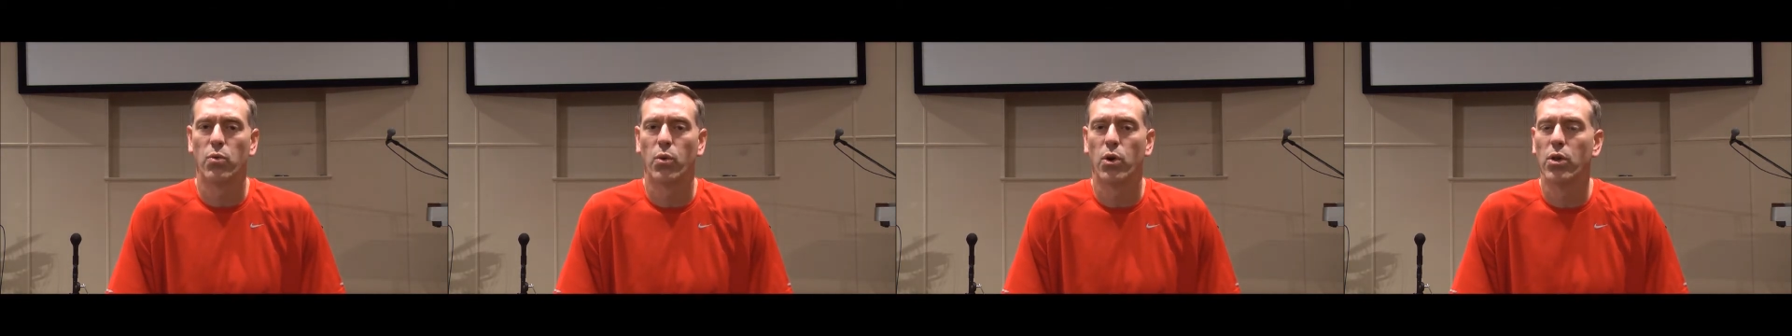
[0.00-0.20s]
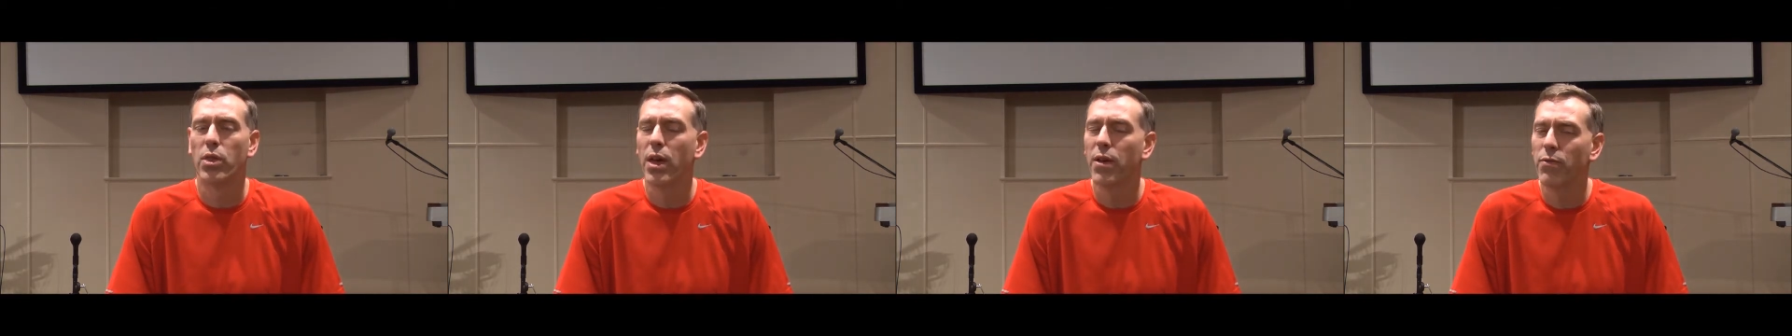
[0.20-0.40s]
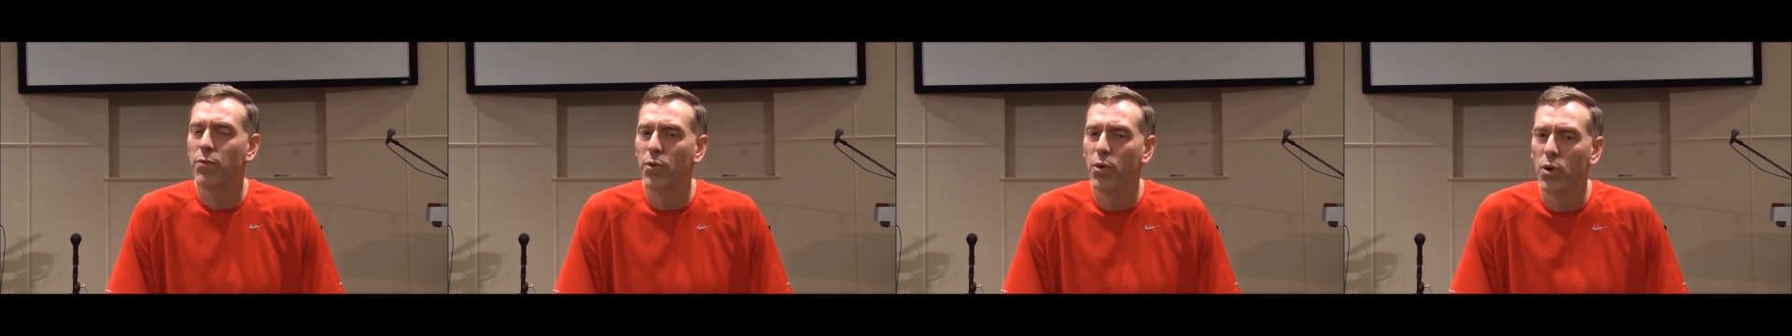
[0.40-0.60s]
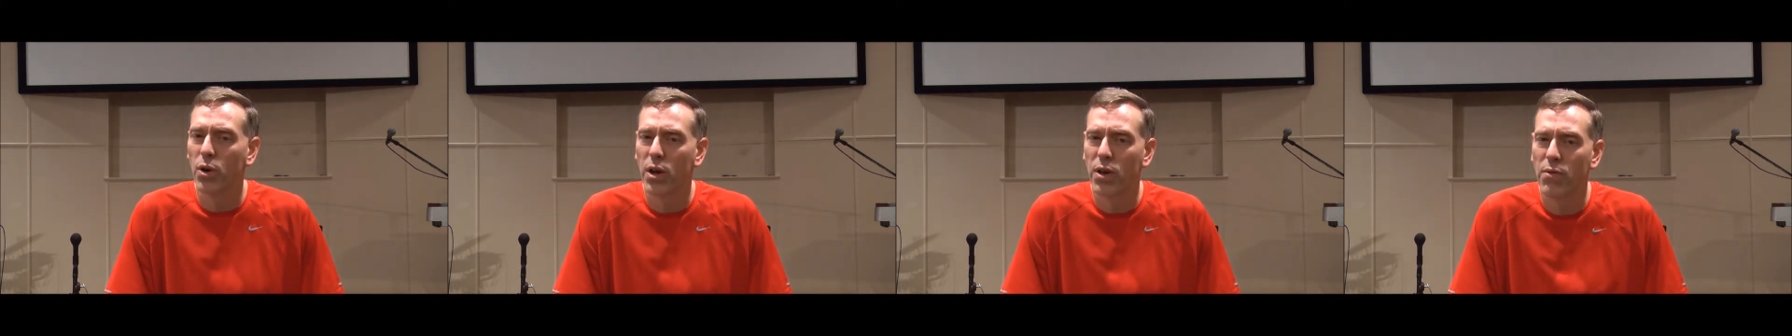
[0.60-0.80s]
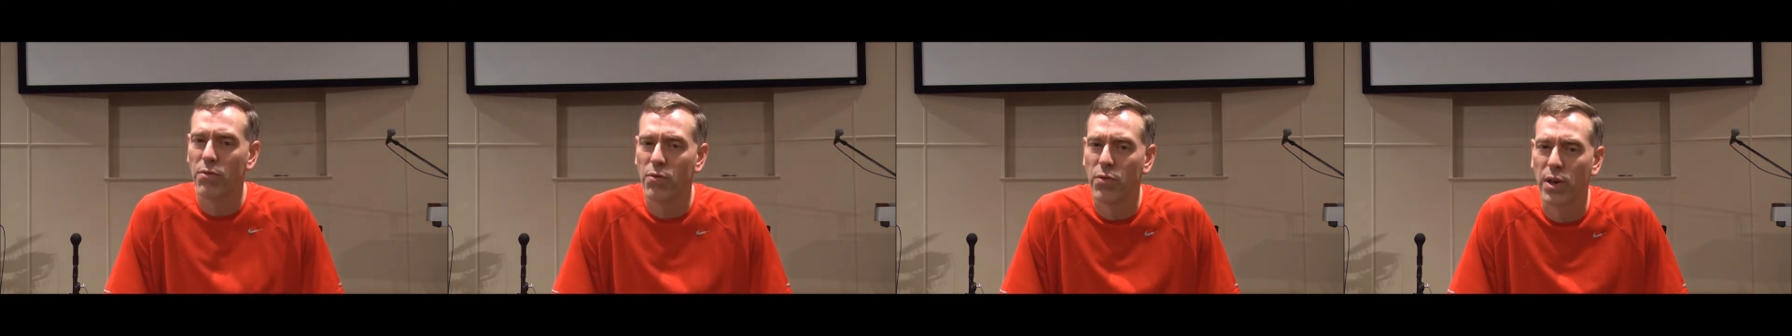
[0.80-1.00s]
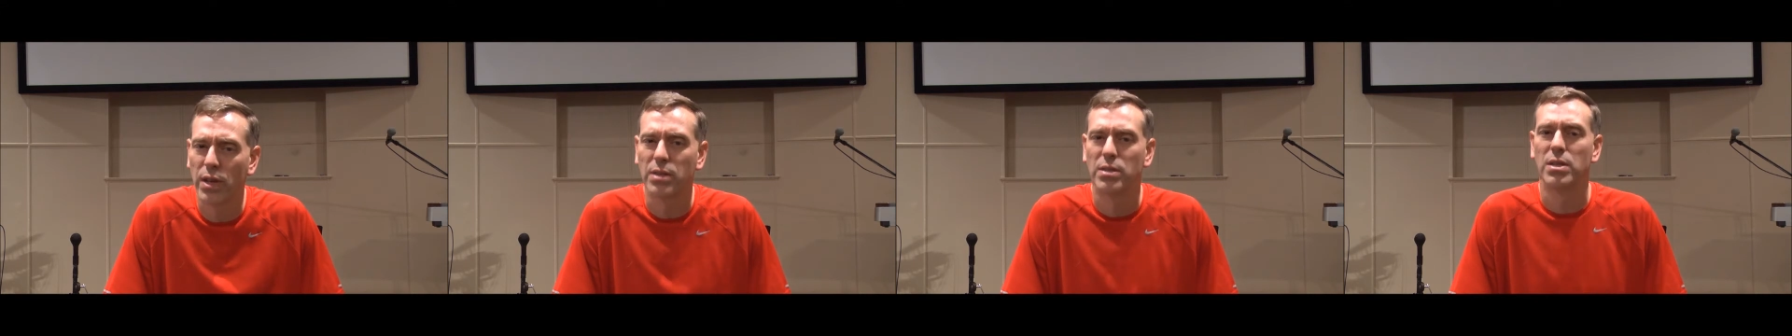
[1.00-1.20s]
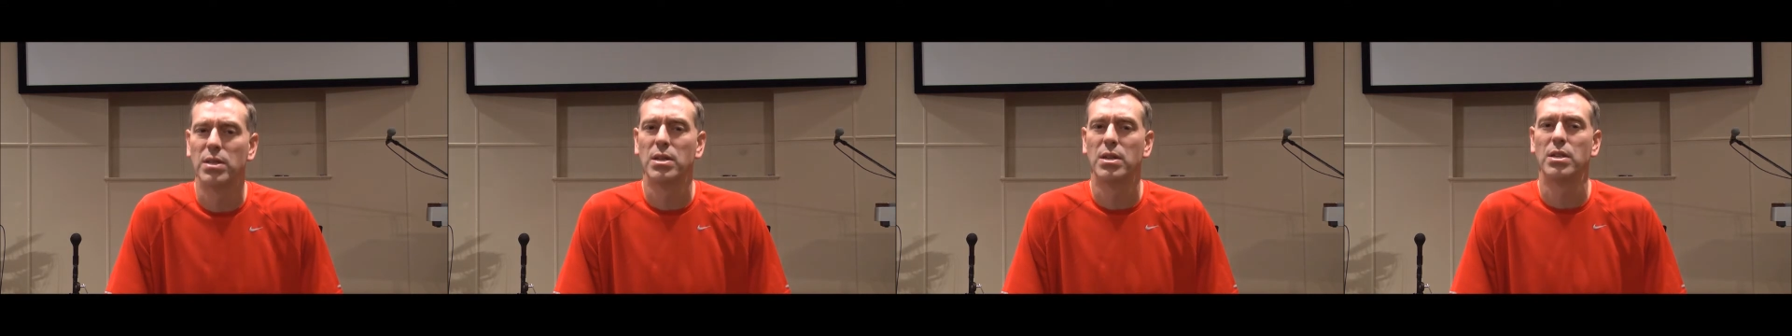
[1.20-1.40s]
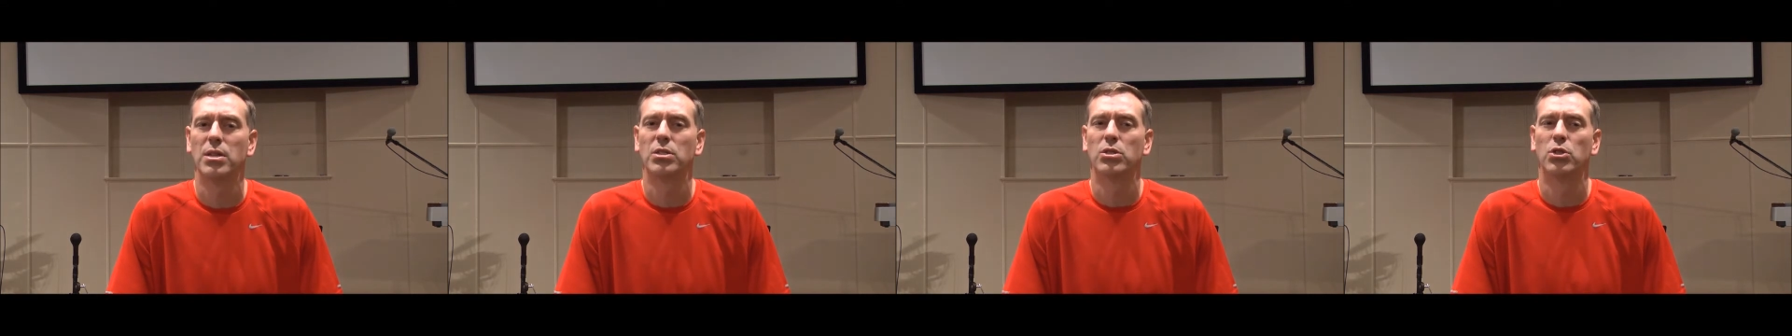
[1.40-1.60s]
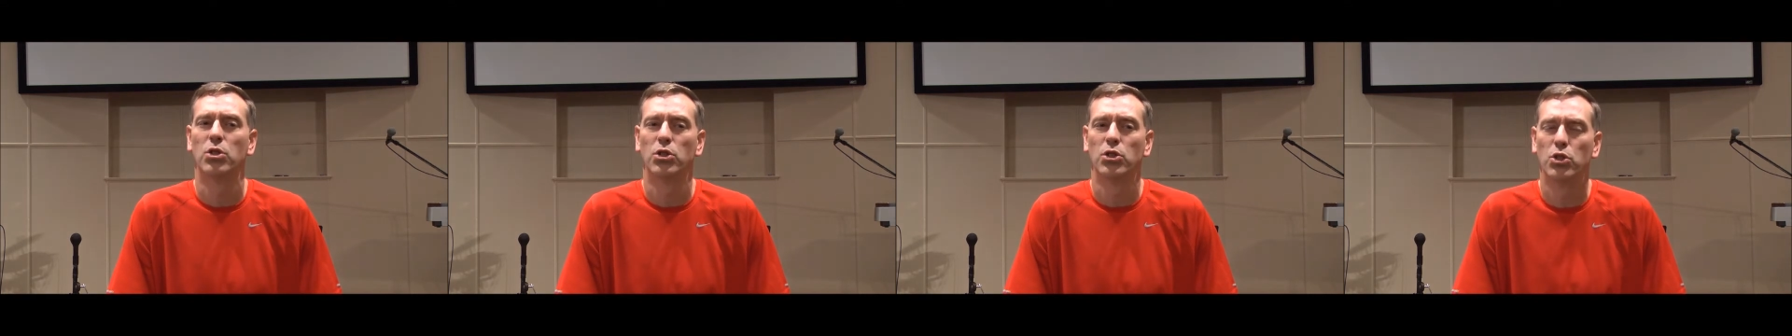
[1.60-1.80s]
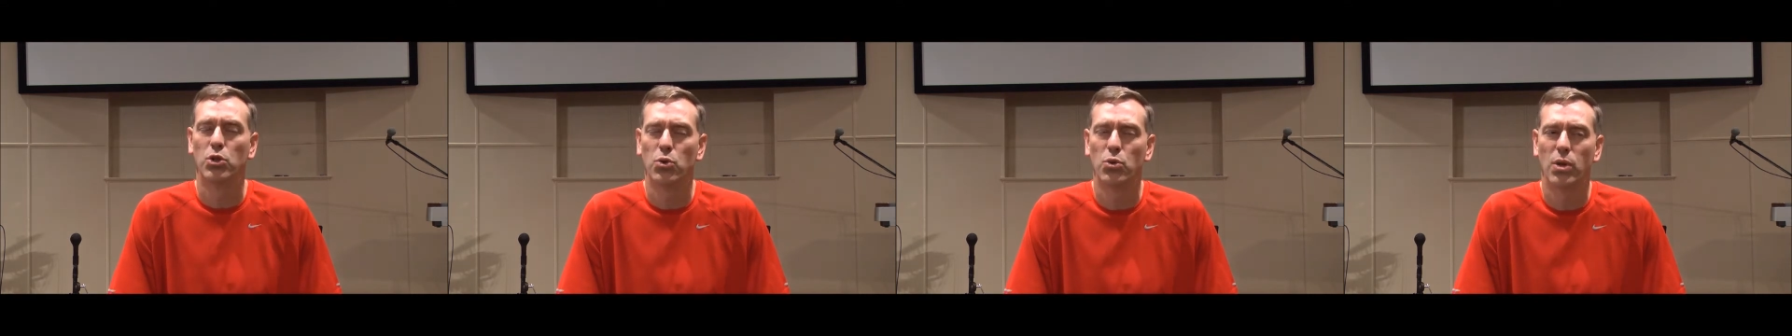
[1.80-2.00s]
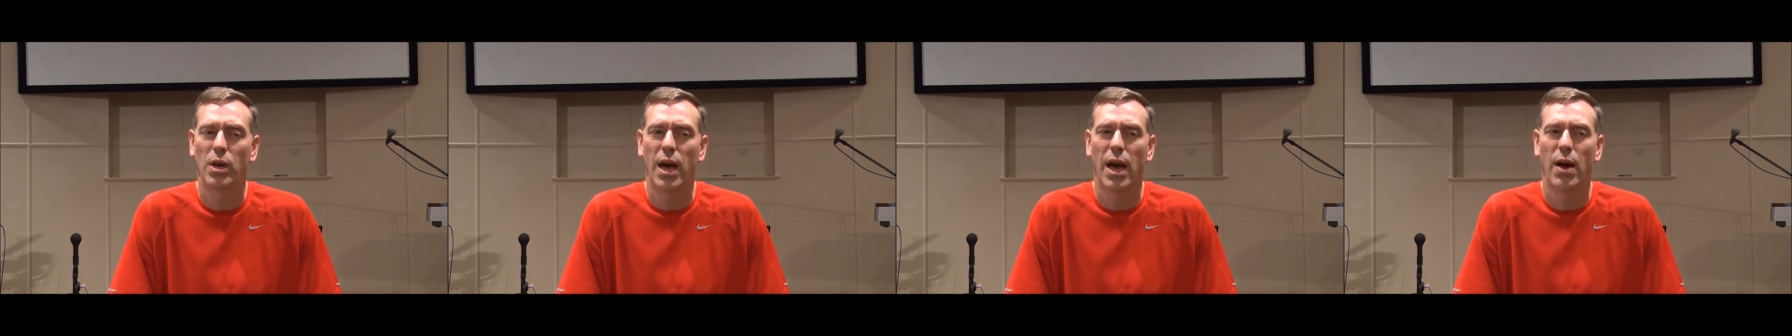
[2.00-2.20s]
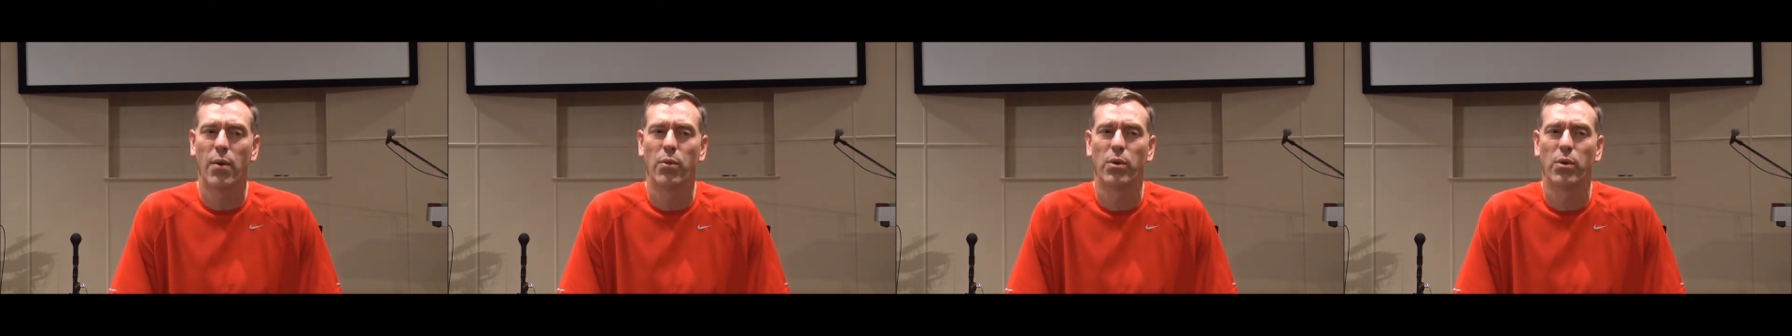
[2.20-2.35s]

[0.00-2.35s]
where they feel convicted to do that,